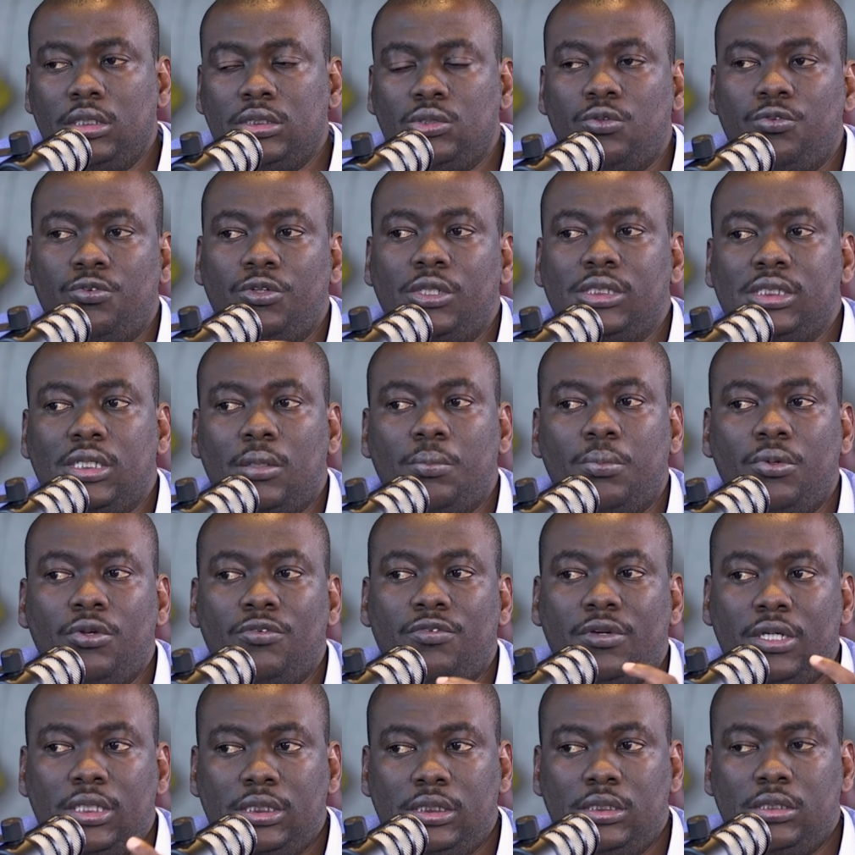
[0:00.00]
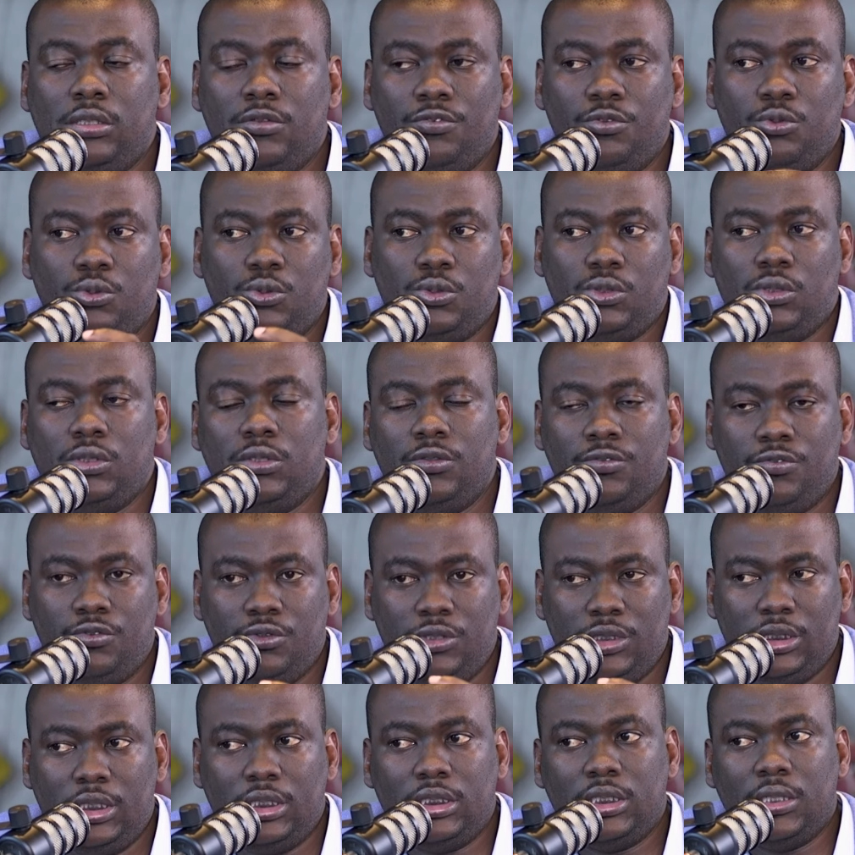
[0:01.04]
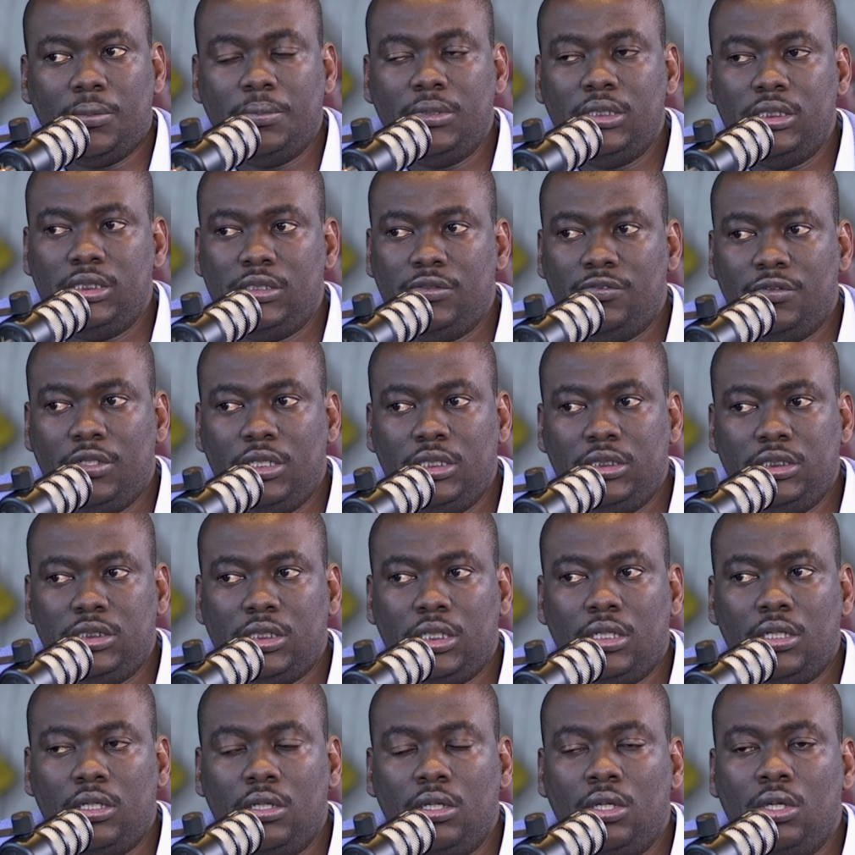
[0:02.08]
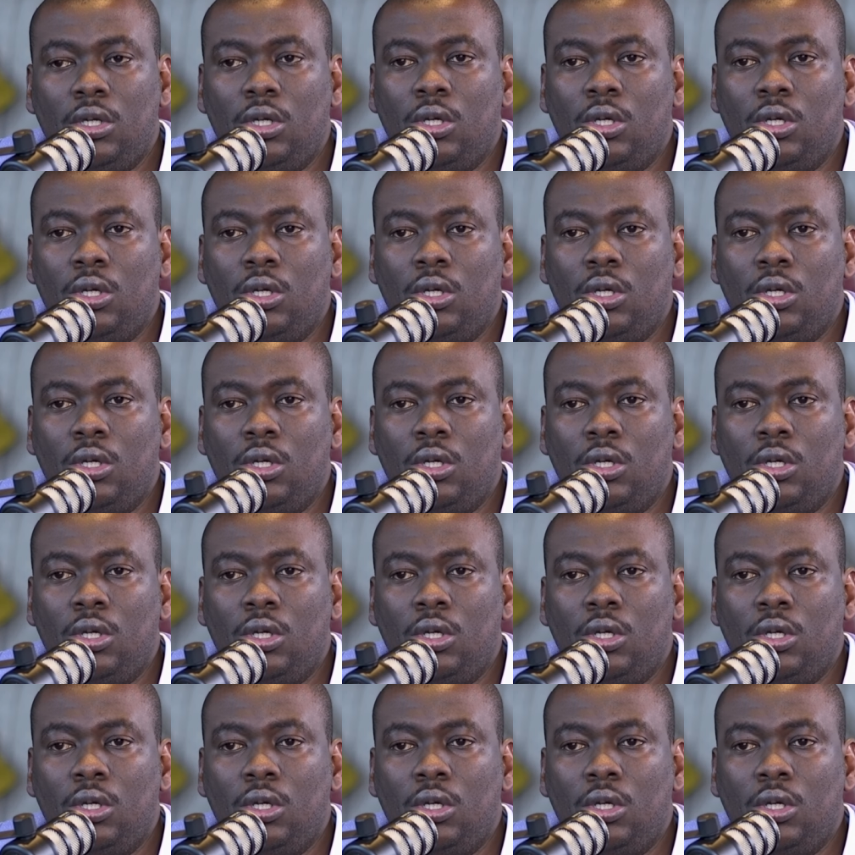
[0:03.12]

So for example, if you set up this venture,